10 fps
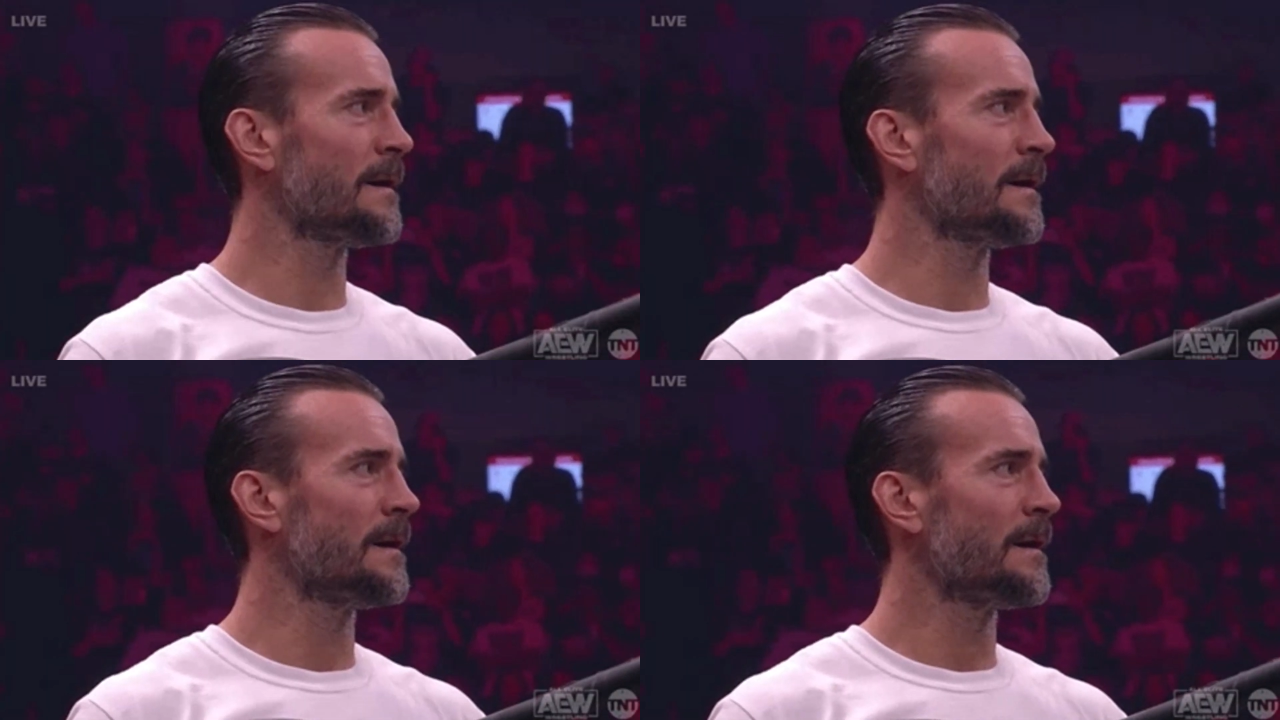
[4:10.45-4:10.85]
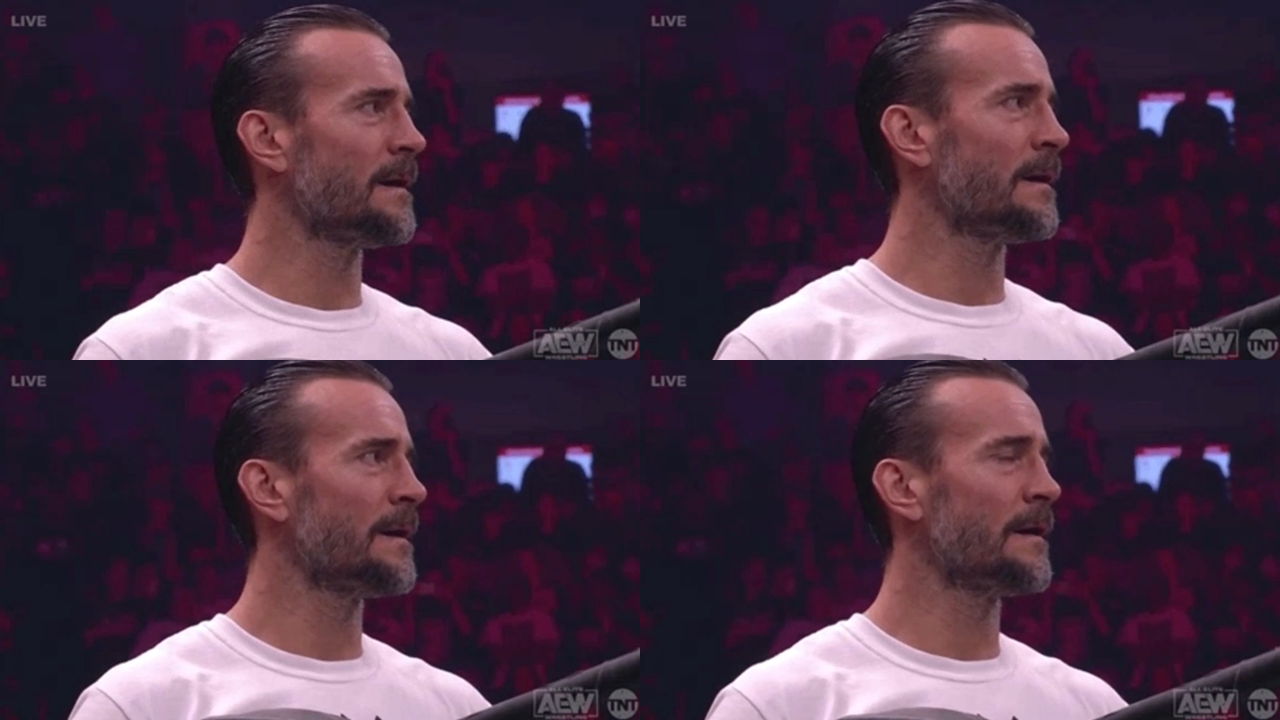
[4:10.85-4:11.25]
meeting
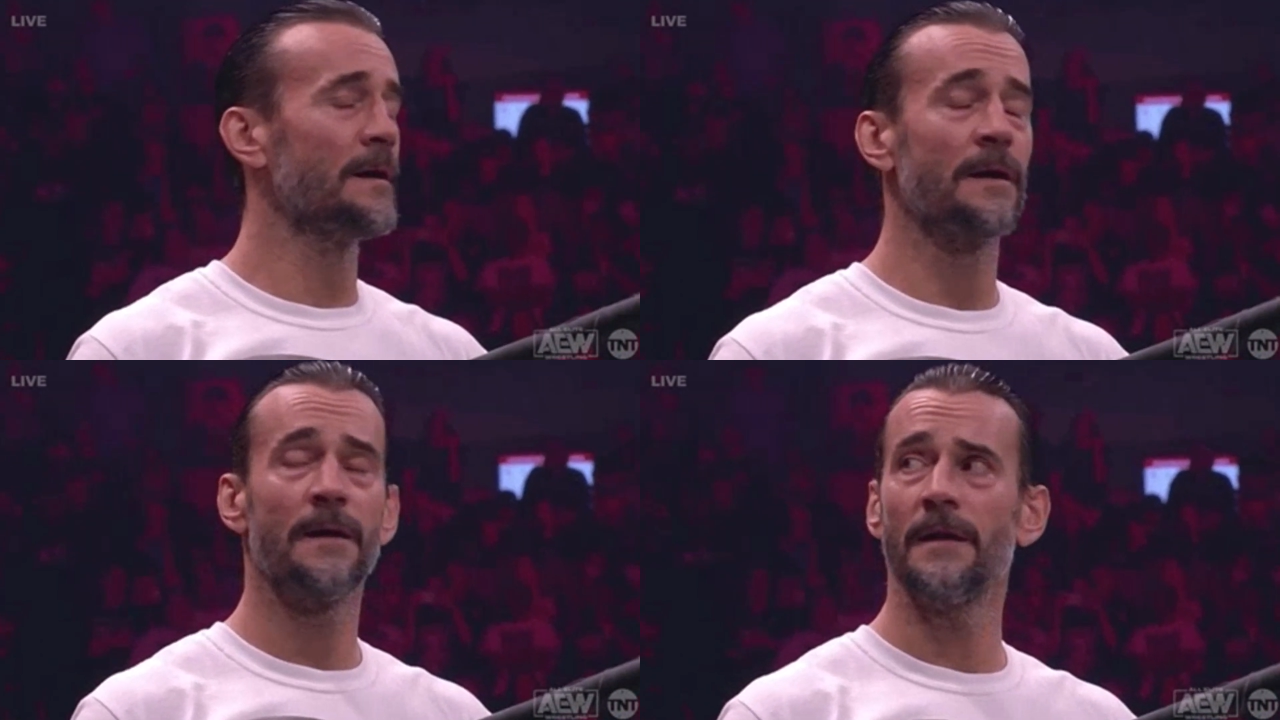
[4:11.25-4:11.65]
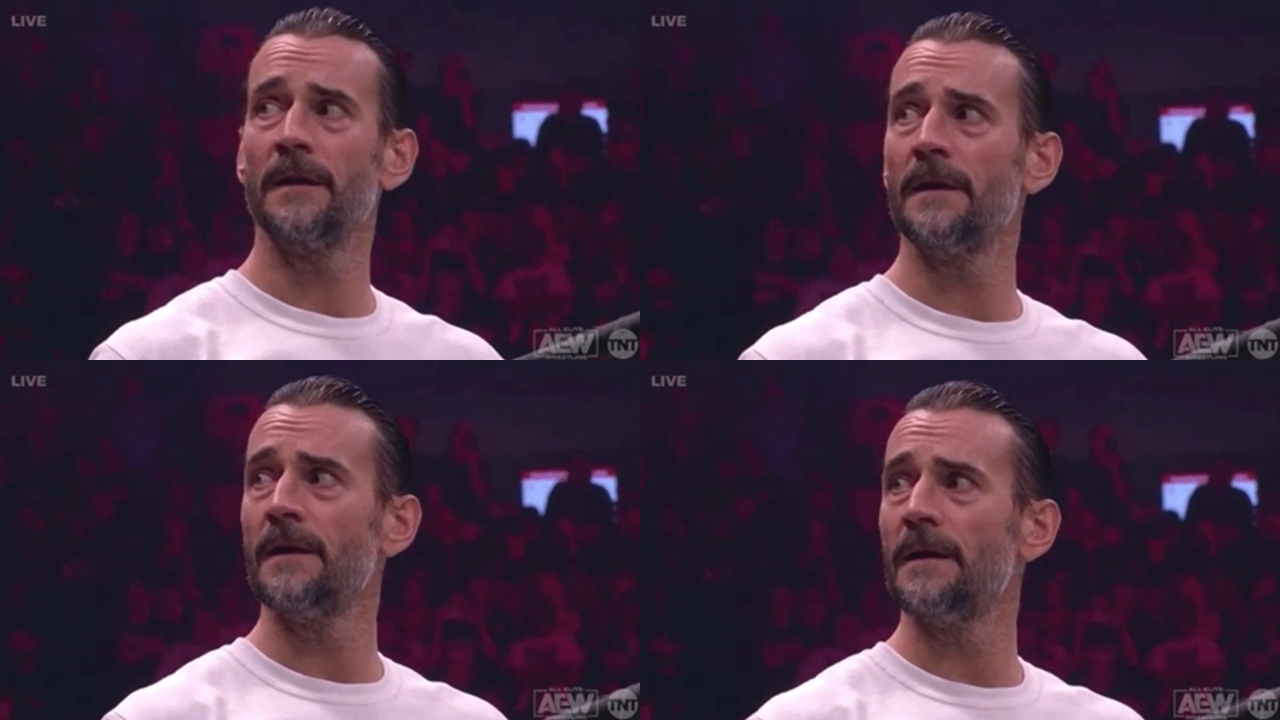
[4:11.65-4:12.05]
between the Bucks
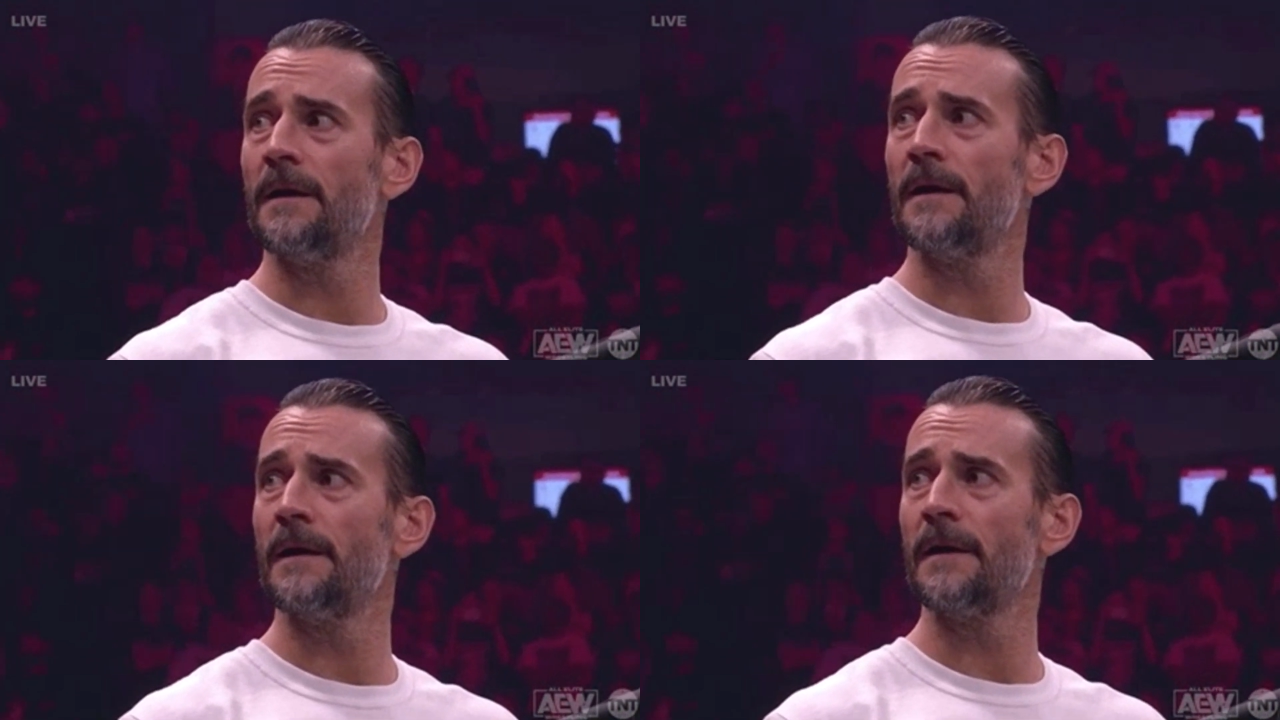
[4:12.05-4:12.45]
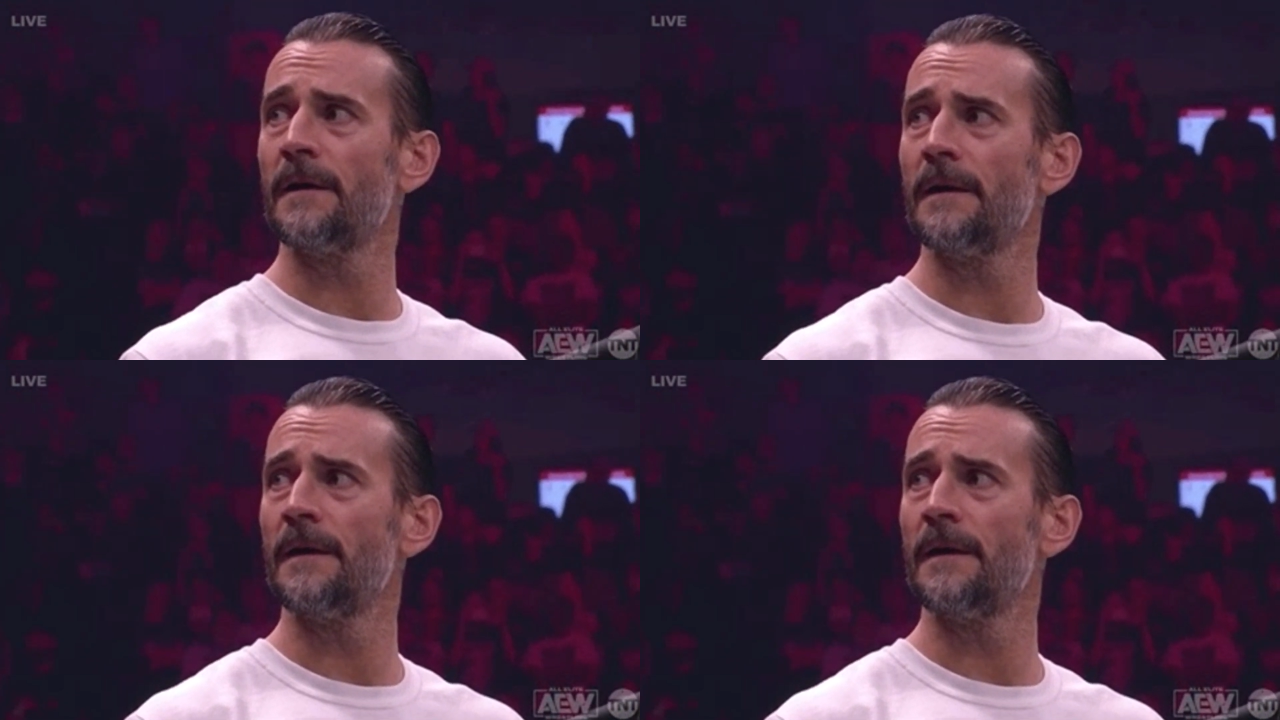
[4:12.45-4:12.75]
gets canceled.